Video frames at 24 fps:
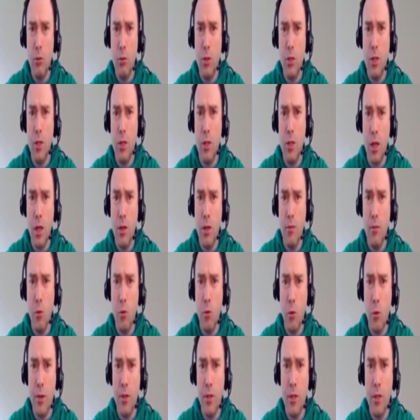to seeing
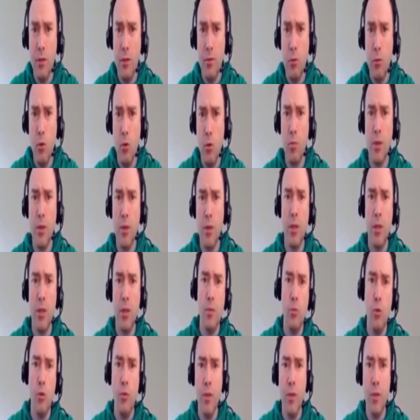e4 and d4, but
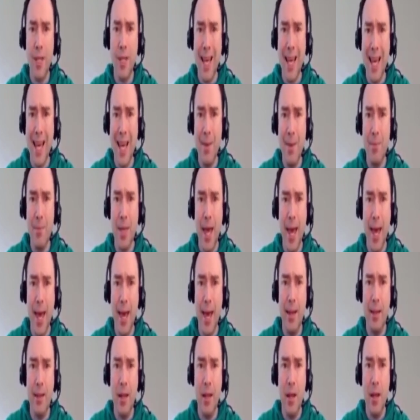this move is aimed
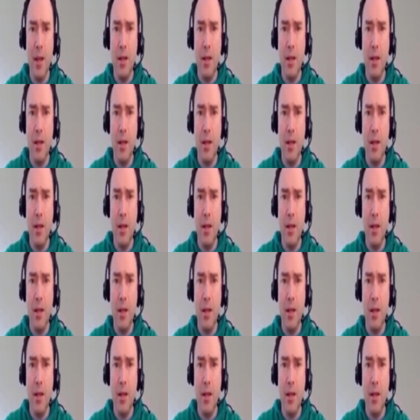at